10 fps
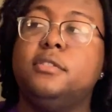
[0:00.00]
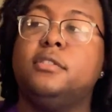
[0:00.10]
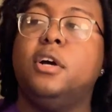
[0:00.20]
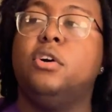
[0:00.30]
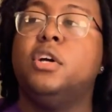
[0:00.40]

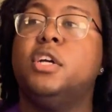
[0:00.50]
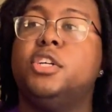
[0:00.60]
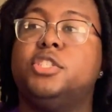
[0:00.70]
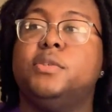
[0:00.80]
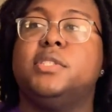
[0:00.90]
So
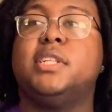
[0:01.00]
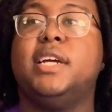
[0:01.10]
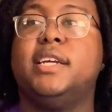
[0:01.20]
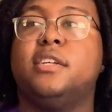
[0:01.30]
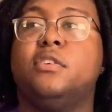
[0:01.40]
she was
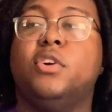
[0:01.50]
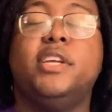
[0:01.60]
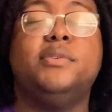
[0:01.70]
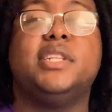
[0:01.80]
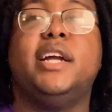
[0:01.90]
like, or
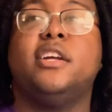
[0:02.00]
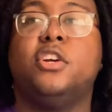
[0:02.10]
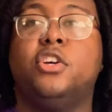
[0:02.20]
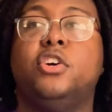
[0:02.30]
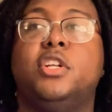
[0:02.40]
he was
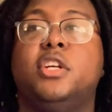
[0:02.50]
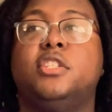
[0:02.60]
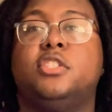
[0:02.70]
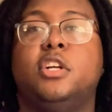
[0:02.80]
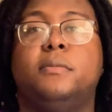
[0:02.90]
like, go
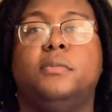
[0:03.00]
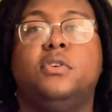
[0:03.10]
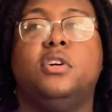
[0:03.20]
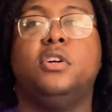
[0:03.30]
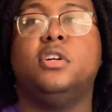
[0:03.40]
to term
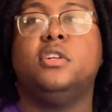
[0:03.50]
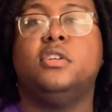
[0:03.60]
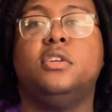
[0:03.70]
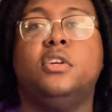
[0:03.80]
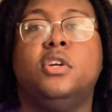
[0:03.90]
or
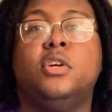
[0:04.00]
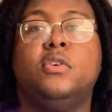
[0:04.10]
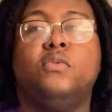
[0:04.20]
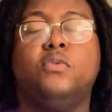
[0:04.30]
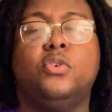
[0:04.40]

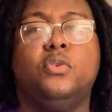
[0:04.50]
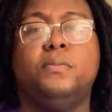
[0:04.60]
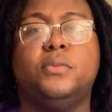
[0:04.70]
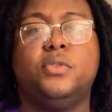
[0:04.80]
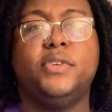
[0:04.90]

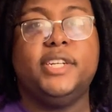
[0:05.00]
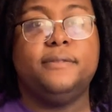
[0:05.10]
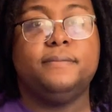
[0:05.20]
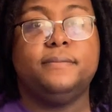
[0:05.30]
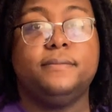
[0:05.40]
room three.
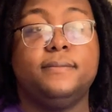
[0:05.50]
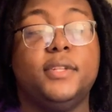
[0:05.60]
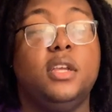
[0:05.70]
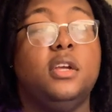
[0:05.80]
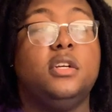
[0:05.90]

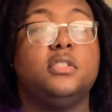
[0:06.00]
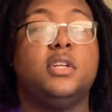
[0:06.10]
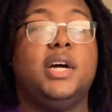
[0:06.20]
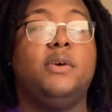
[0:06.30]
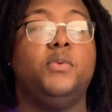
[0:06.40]
So
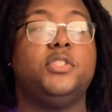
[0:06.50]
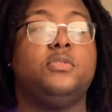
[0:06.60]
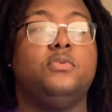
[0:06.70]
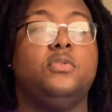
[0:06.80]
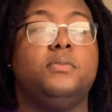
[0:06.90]
I went to
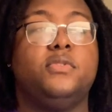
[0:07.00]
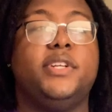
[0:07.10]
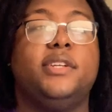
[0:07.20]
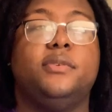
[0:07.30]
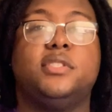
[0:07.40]
room
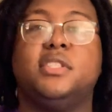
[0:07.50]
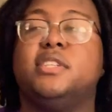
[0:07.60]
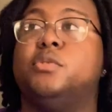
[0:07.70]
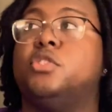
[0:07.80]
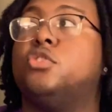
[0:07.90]
three. There was it
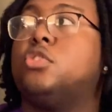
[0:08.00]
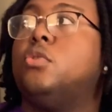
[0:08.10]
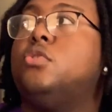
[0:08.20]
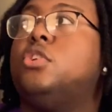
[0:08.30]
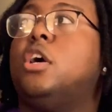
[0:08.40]
was
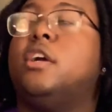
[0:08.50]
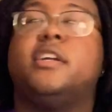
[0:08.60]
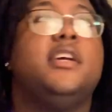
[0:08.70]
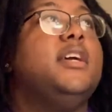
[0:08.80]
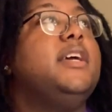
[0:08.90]
so dark
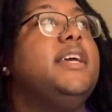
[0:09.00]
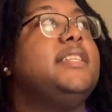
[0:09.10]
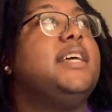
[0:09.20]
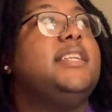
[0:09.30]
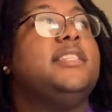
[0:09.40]

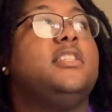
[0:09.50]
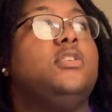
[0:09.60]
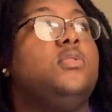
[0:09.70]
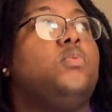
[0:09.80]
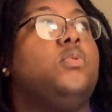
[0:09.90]
inside this
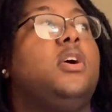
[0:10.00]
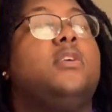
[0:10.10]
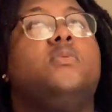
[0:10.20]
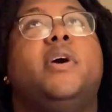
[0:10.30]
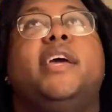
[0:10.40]
little
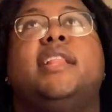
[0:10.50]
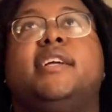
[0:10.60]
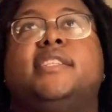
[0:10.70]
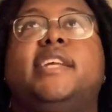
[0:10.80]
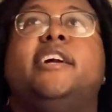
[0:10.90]
walkway, like
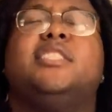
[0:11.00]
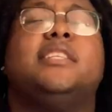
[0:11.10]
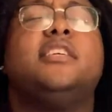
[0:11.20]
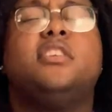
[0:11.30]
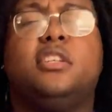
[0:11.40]
stairs. I
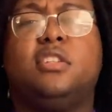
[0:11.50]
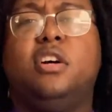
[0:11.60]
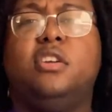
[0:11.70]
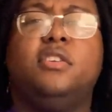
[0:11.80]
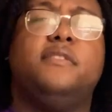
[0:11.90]
think y'all saw
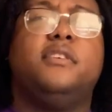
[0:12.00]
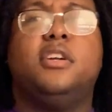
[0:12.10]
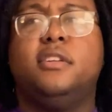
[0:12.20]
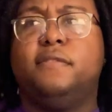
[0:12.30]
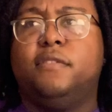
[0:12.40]
it on the
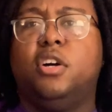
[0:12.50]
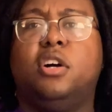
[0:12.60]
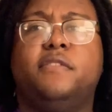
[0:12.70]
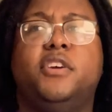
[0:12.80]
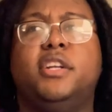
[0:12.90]
on the
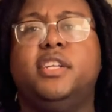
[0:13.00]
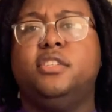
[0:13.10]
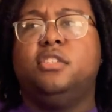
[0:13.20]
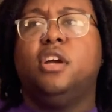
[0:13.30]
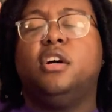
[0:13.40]
vlog. If y'all
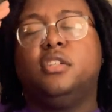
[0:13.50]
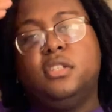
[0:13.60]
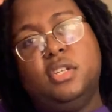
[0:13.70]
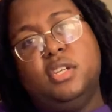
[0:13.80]
didn't, y'all